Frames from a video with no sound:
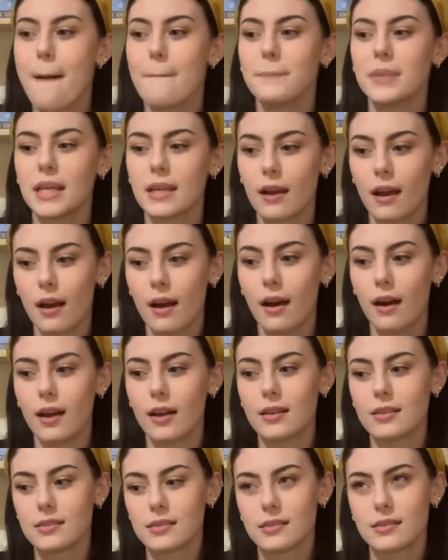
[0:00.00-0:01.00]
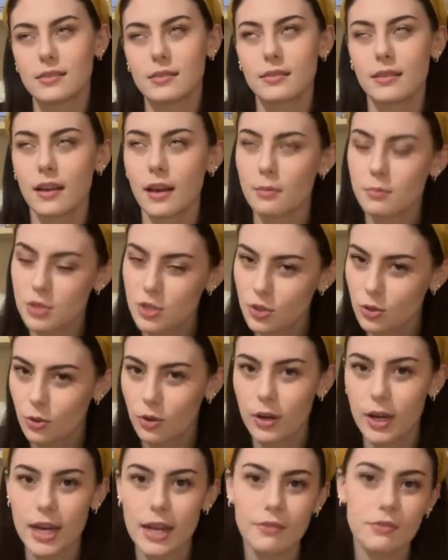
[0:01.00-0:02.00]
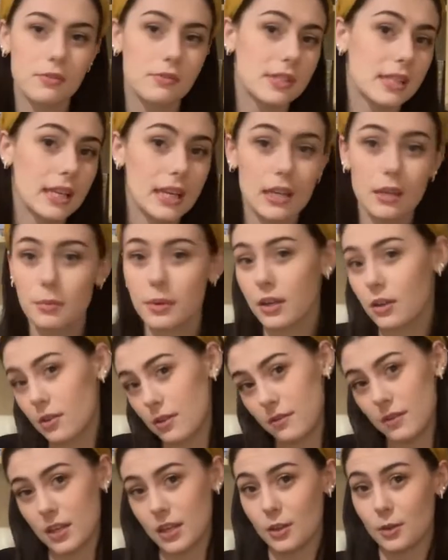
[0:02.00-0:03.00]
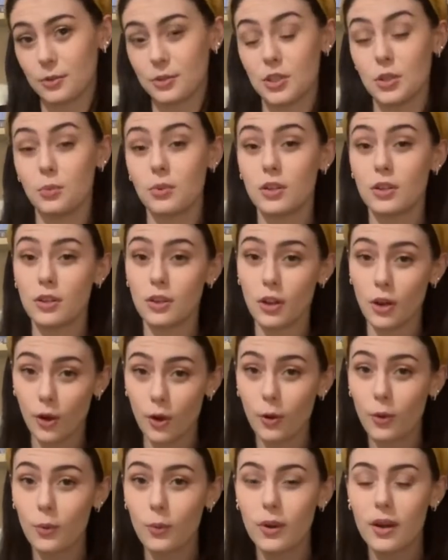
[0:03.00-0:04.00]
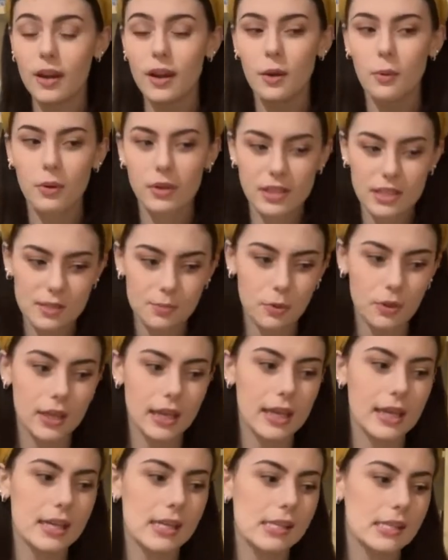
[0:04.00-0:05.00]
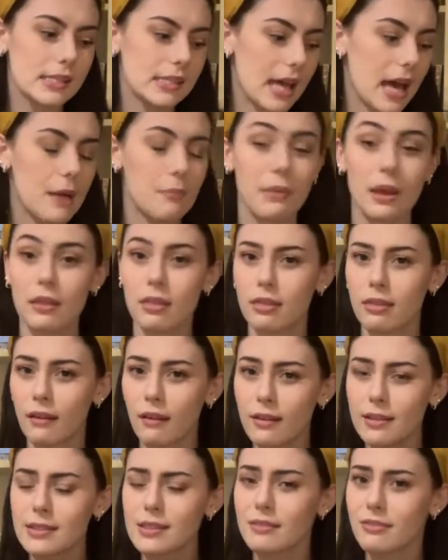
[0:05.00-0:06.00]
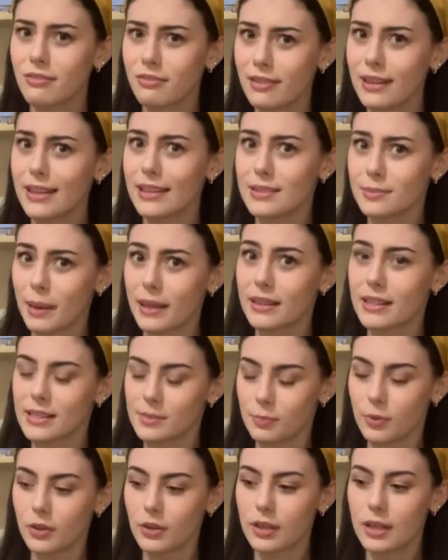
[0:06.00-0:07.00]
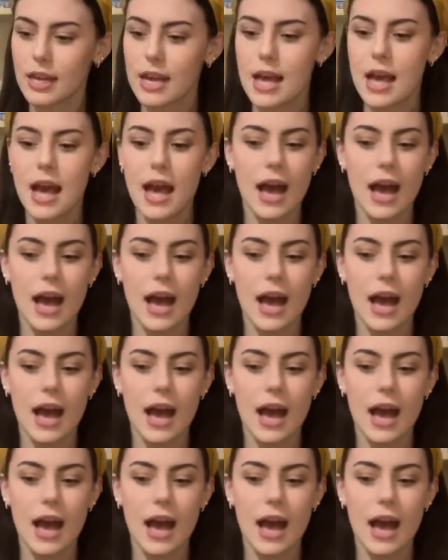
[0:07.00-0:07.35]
because I'm sure if you've seen any of my other videos, you would know what this book is and my thoughts and feelings about this book.